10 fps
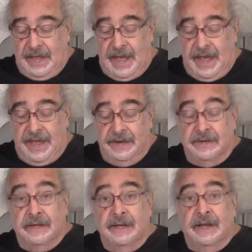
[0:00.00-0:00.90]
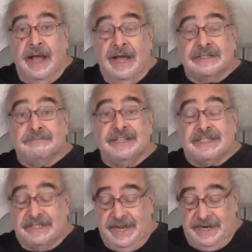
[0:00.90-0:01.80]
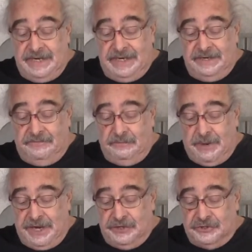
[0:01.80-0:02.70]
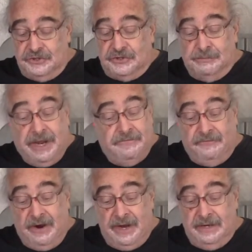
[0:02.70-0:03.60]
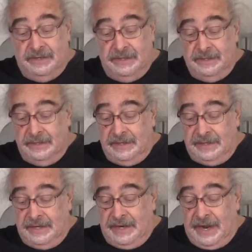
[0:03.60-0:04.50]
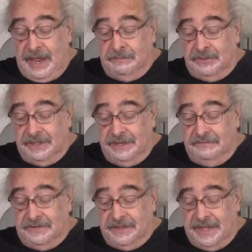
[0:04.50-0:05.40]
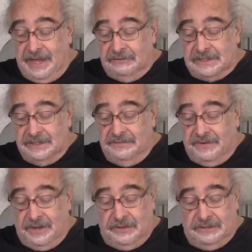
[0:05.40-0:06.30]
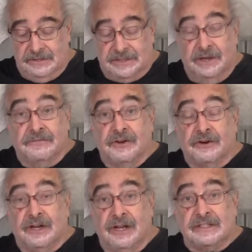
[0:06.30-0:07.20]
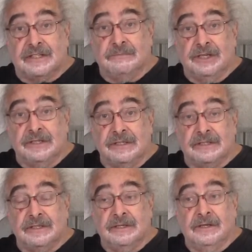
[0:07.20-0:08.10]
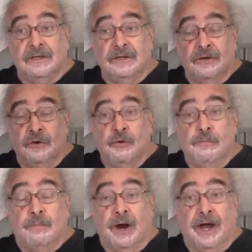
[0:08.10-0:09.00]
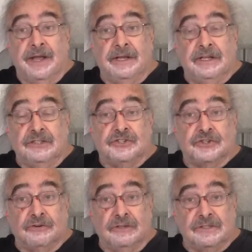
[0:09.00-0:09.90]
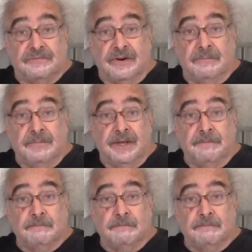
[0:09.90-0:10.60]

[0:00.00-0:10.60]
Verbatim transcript: And has misstated information to my friend, I believe to thousands of others of their customers who buy insurance from them.